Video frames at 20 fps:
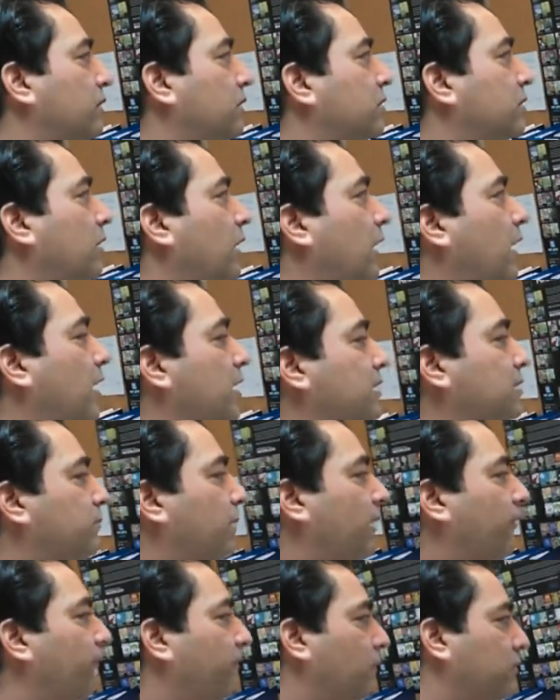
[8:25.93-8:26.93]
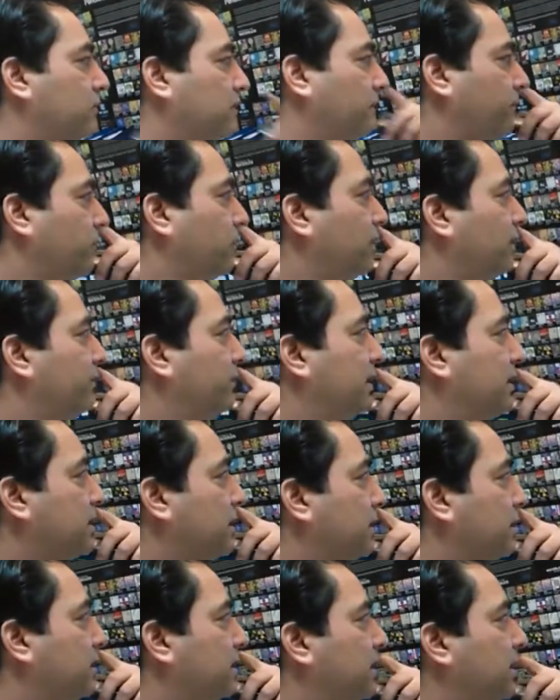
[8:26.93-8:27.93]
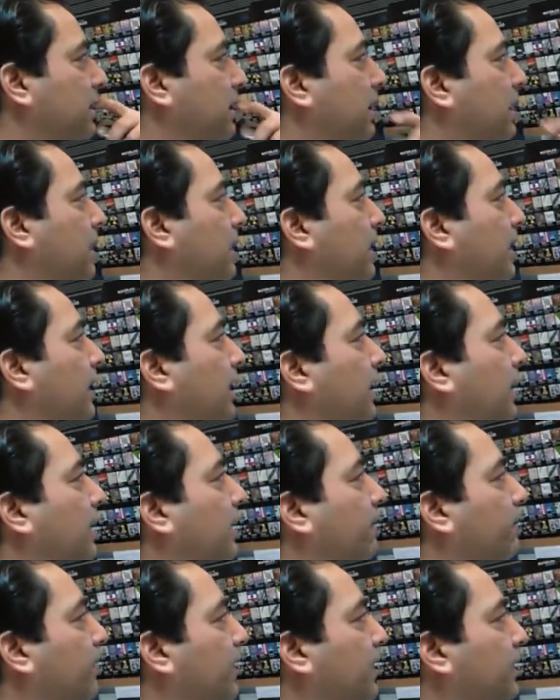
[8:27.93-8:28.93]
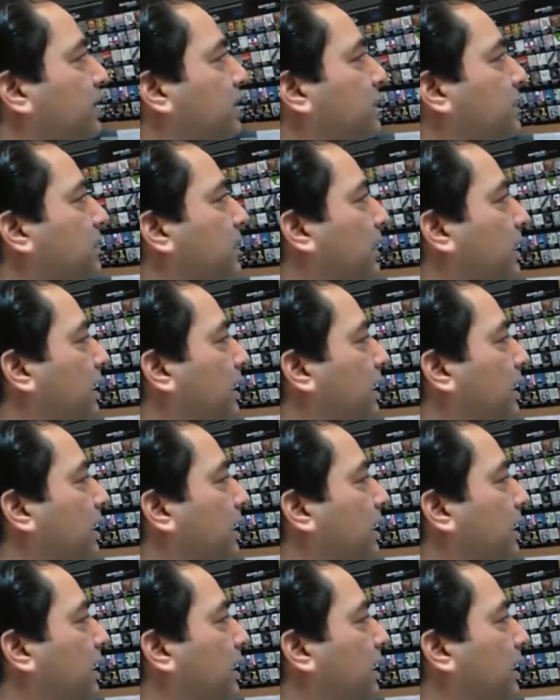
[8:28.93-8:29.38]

It's caused by fossil fuel emissions. It's